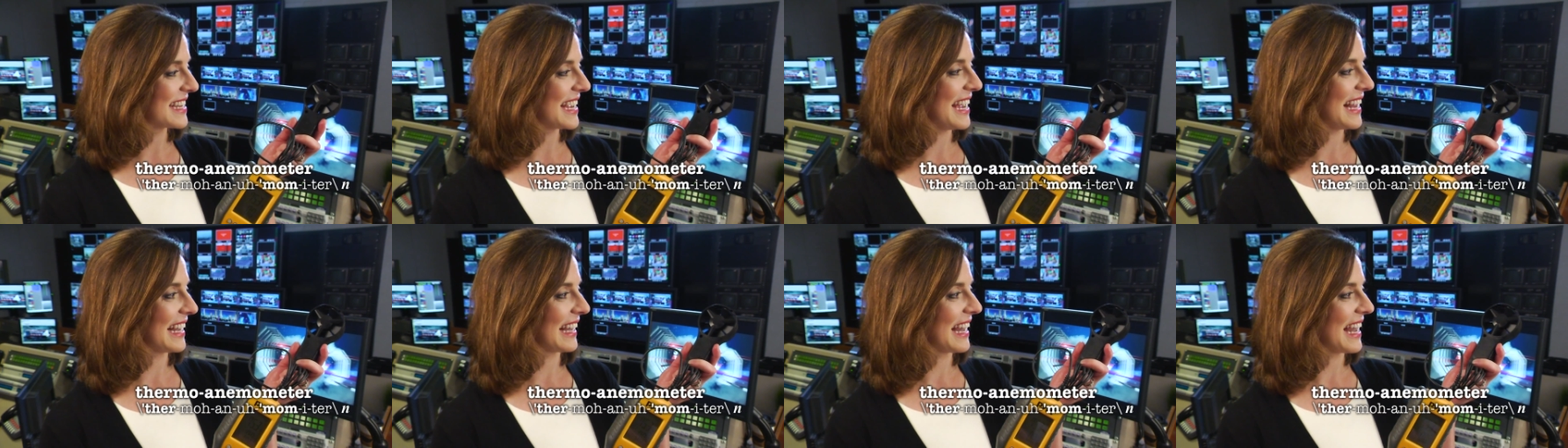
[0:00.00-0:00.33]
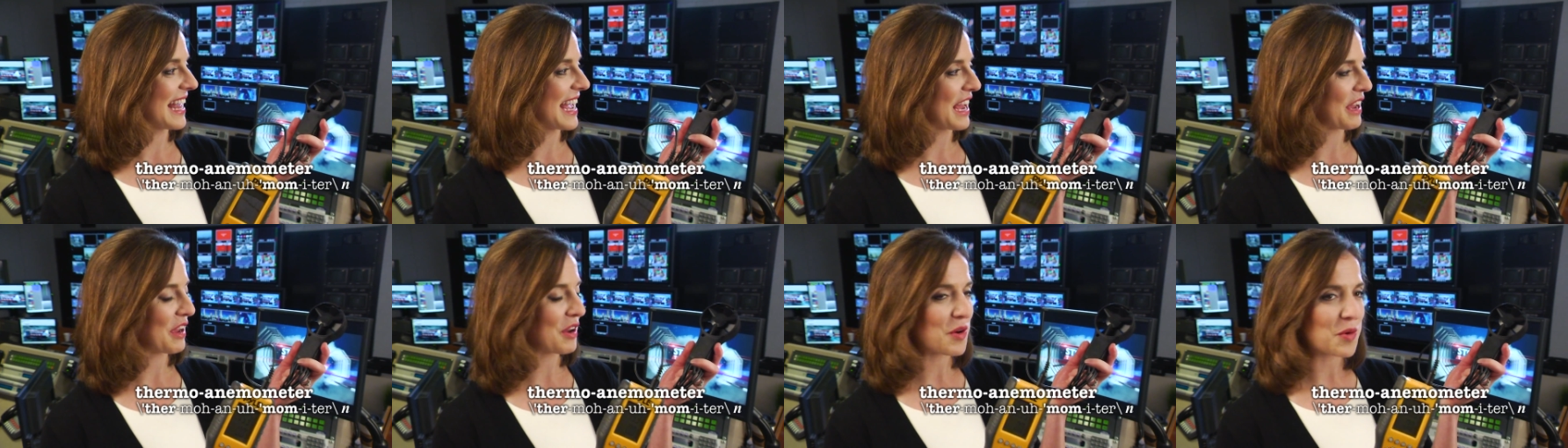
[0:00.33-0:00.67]
I
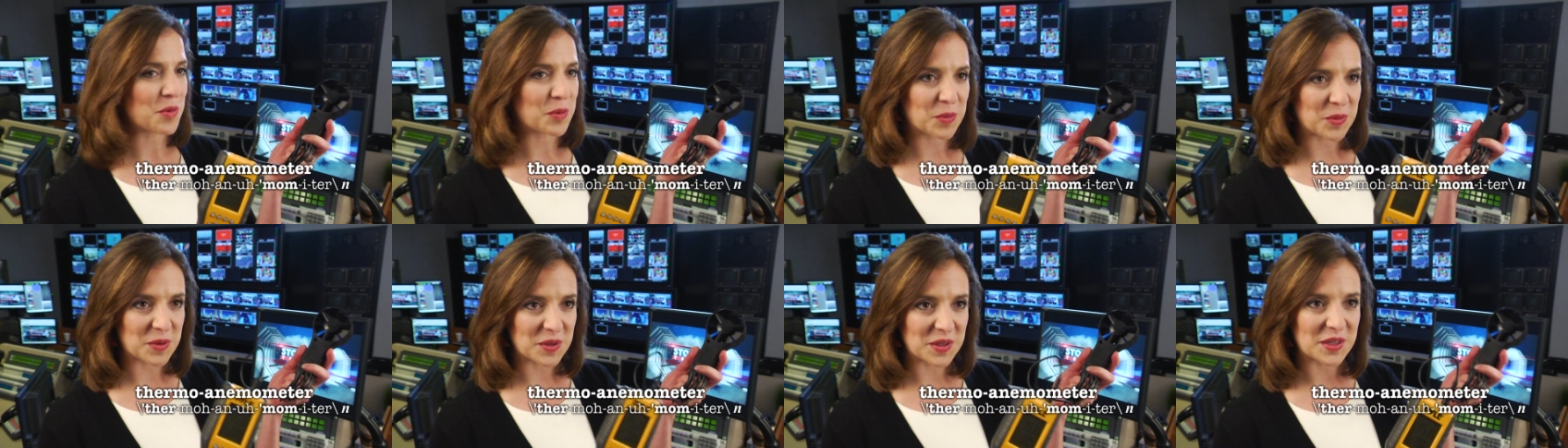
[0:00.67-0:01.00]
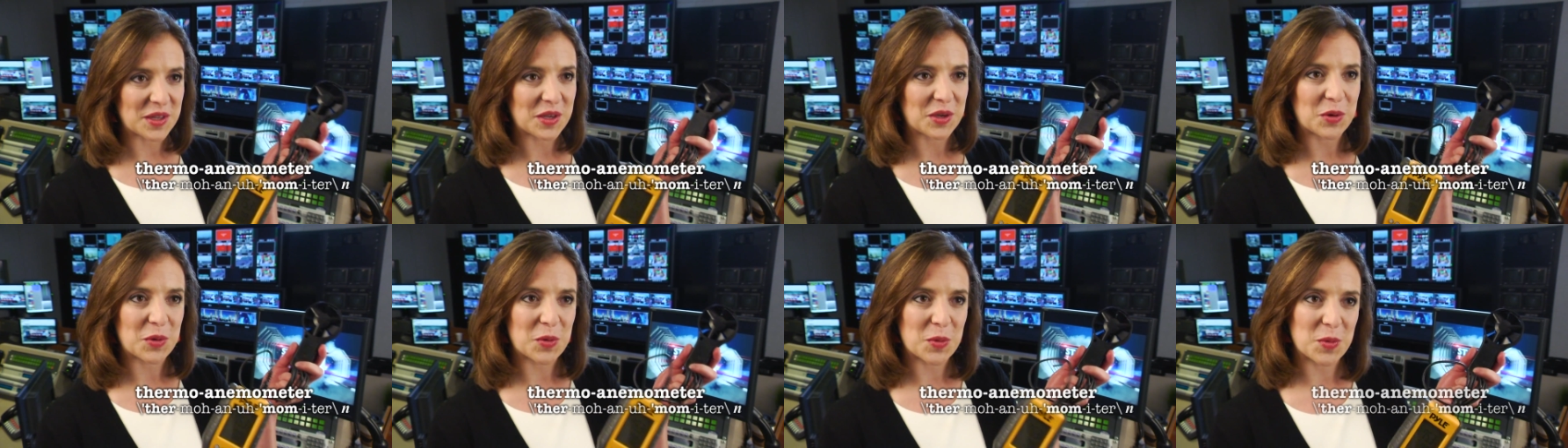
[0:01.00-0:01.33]
like
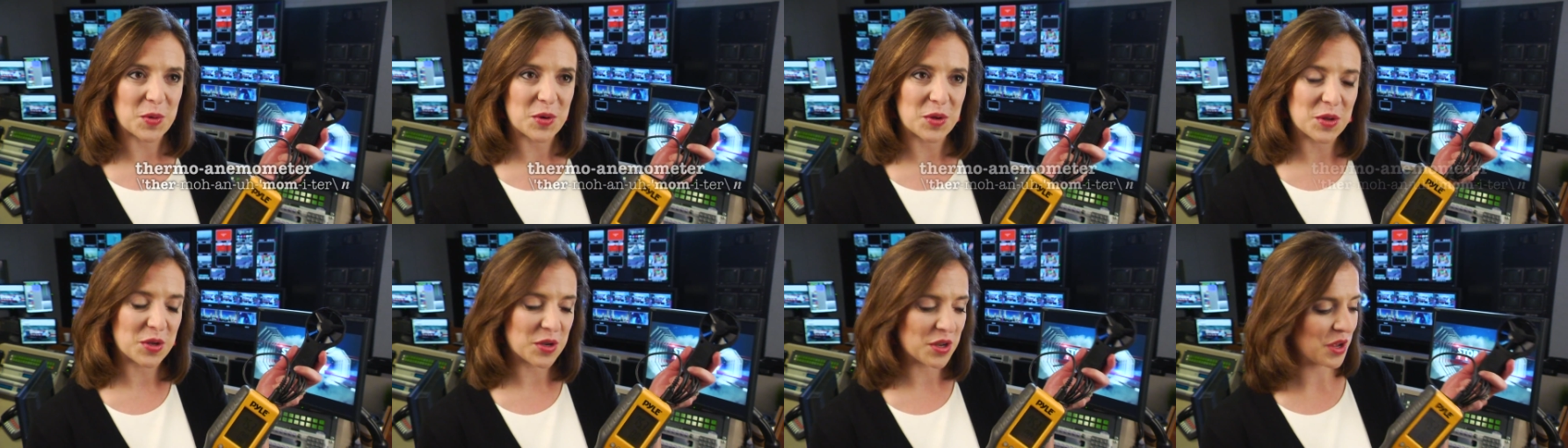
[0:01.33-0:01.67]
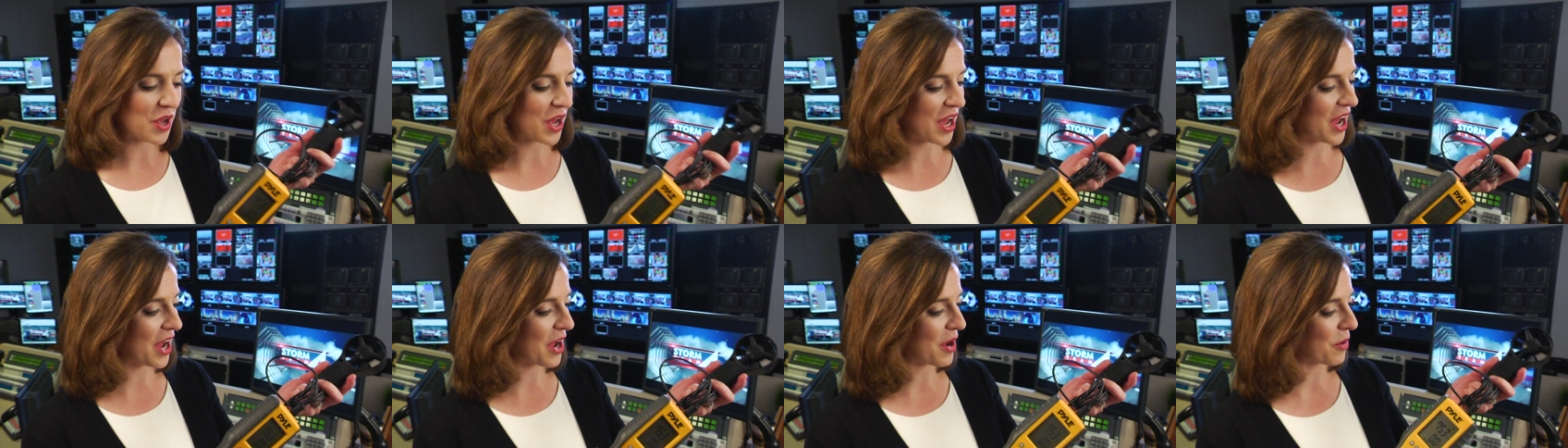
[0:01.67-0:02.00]
really
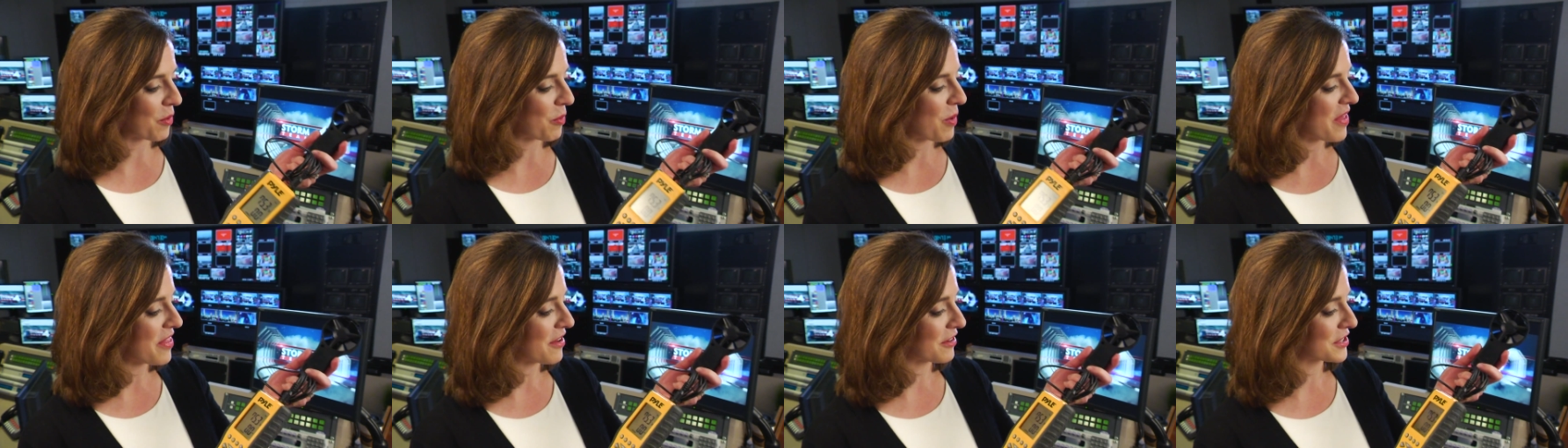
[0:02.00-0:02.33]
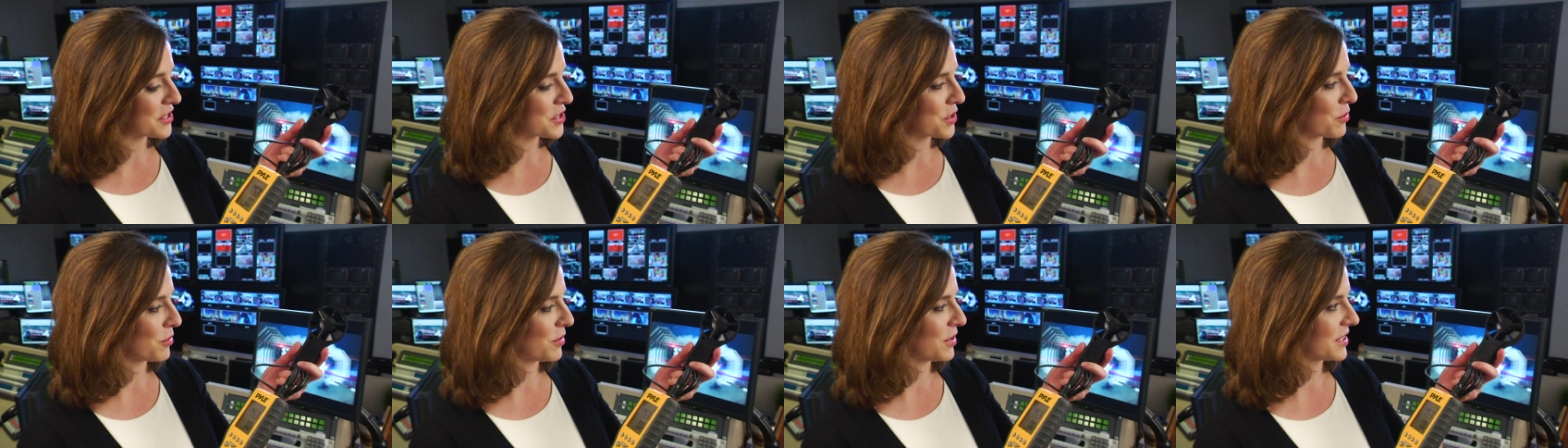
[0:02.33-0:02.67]
cool weather
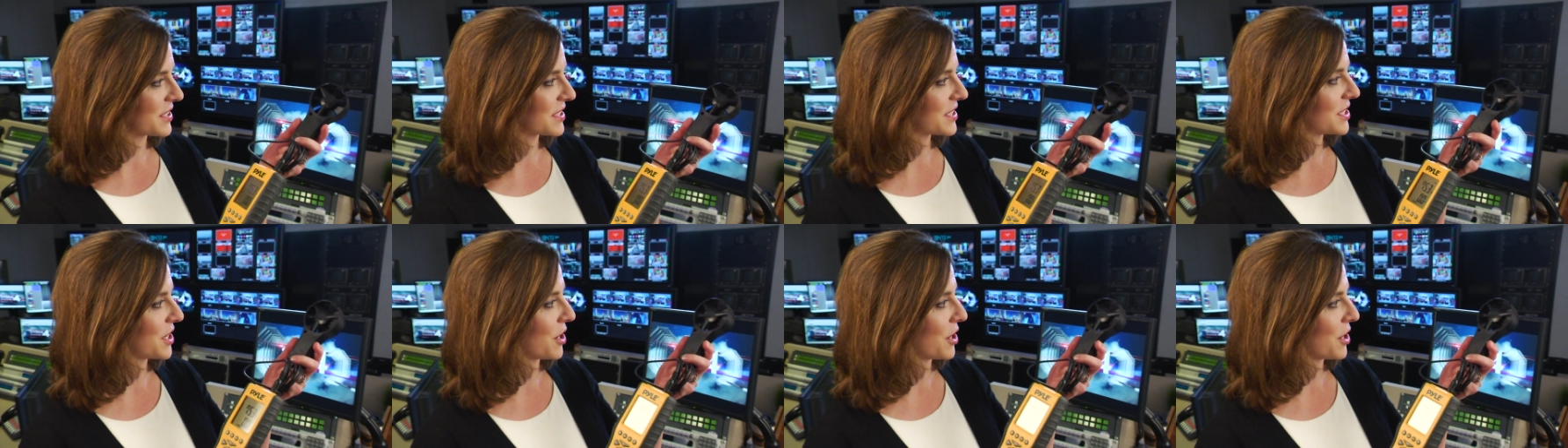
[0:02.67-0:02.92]
tools.